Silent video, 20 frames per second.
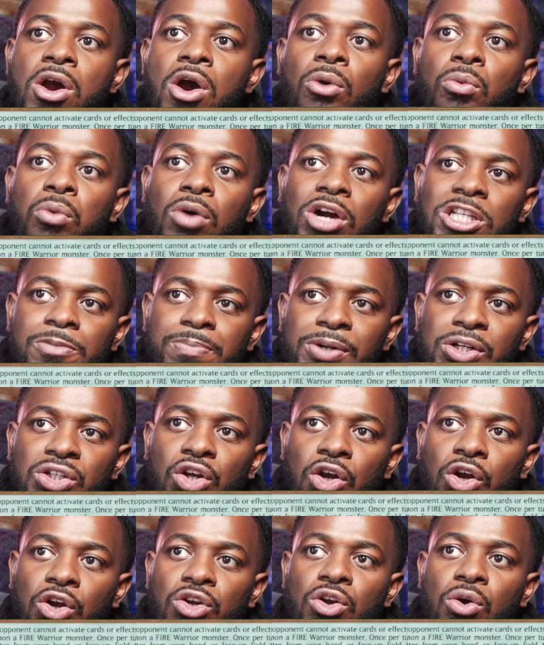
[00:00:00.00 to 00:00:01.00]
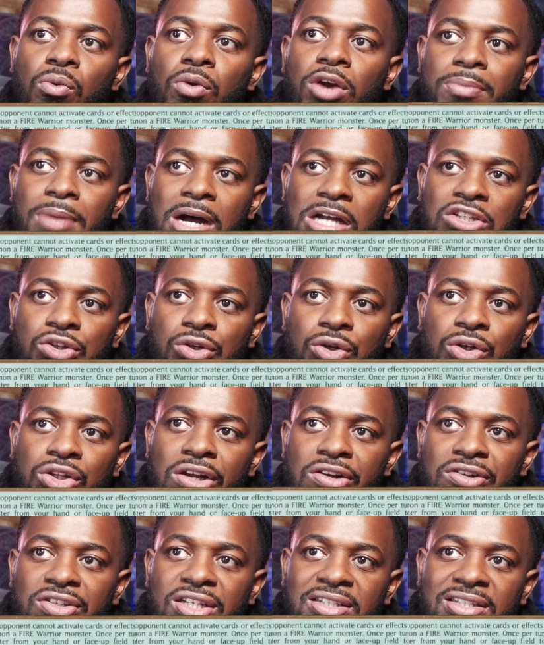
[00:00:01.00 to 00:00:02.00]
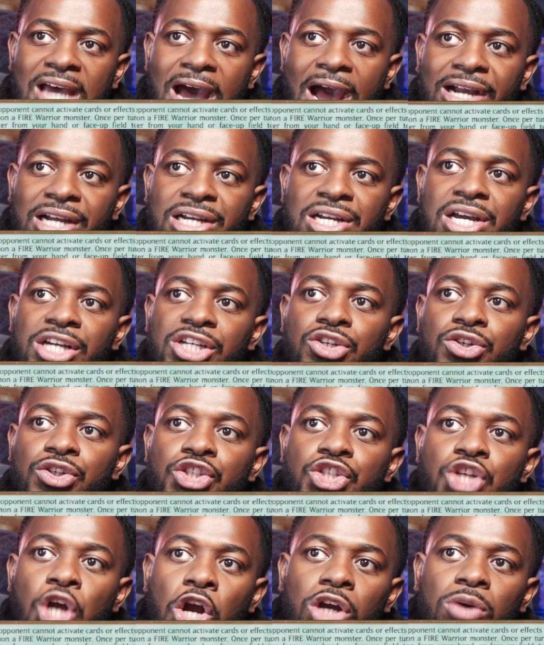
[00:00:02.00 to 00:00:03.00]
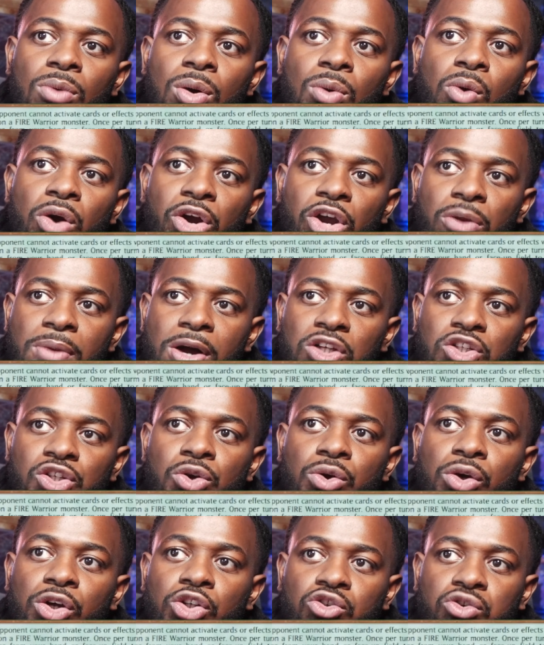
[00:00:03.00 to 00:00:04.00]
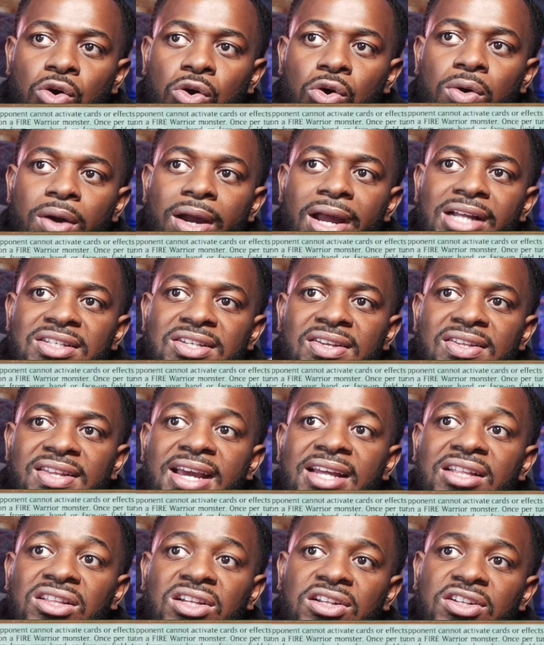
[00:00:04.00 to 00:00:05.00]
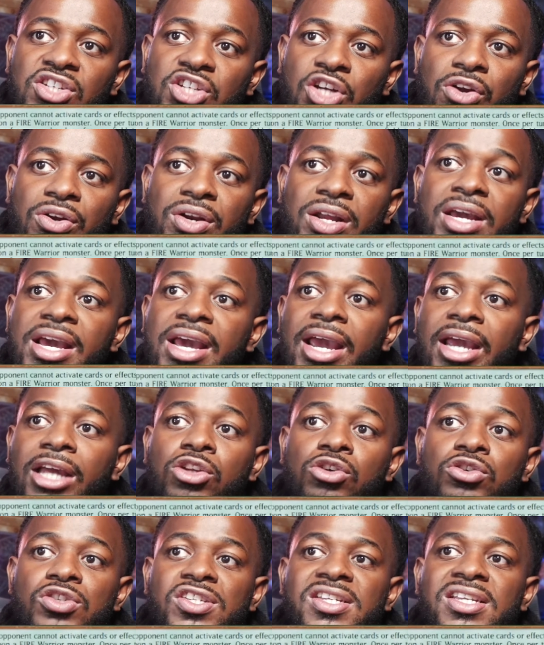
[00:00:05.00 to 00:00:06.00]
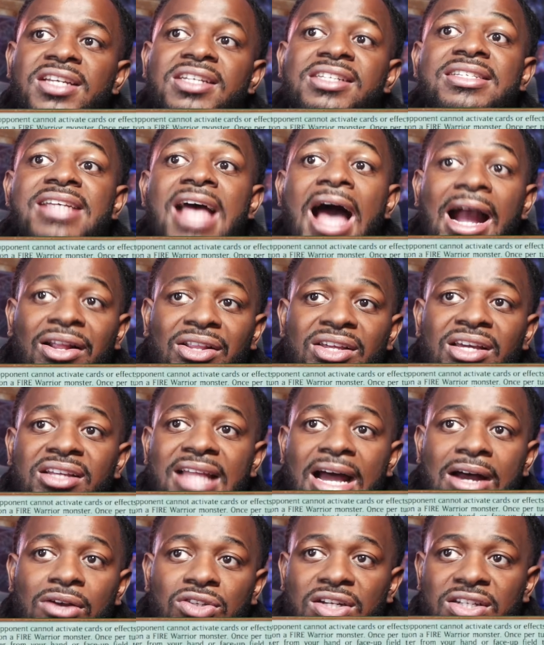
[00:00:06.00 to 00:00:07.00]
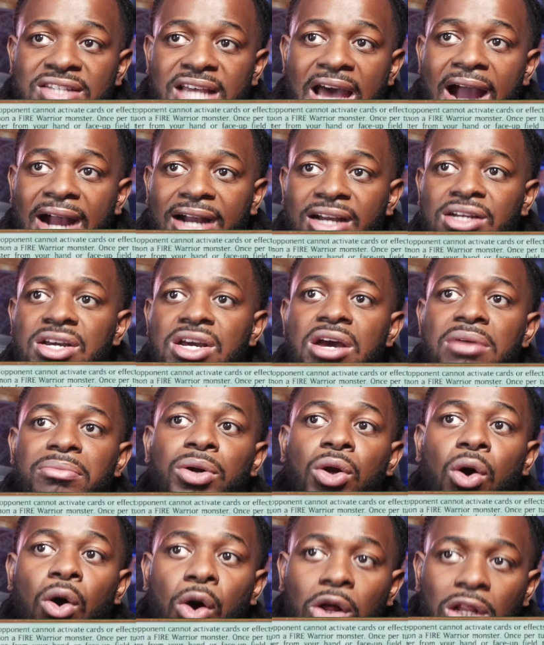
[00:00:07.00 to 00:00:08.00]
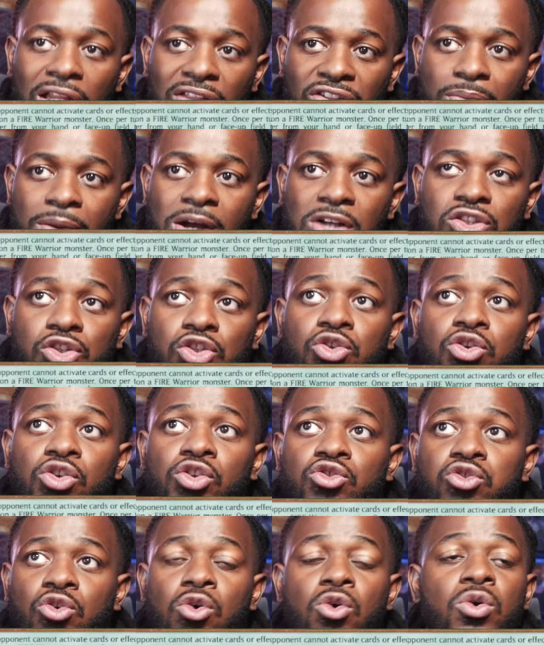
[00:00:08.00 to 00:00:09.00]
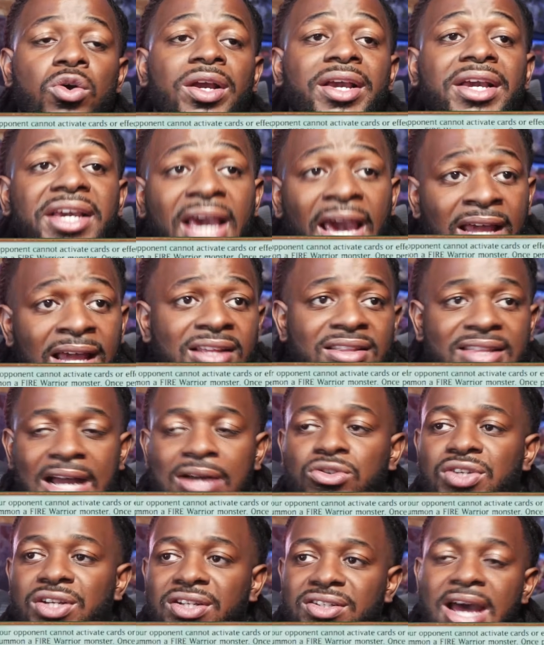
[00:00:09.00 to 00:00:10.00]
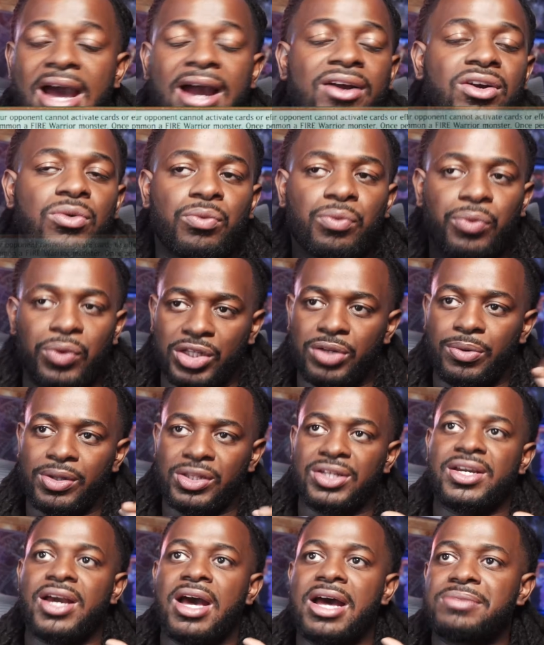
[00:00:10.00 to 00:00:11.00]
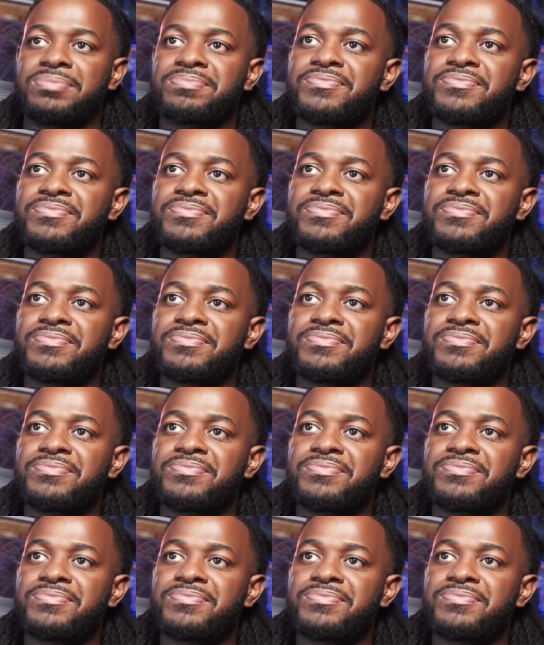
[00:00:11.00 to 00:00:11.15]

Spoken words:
Once per turn, when a monster declares an attack, you can target 1 warrior monster you control, and to the end of the turn, it loses exactly 1,000 attack. But all other monsters you control gain 1,000 attack. Really, really good.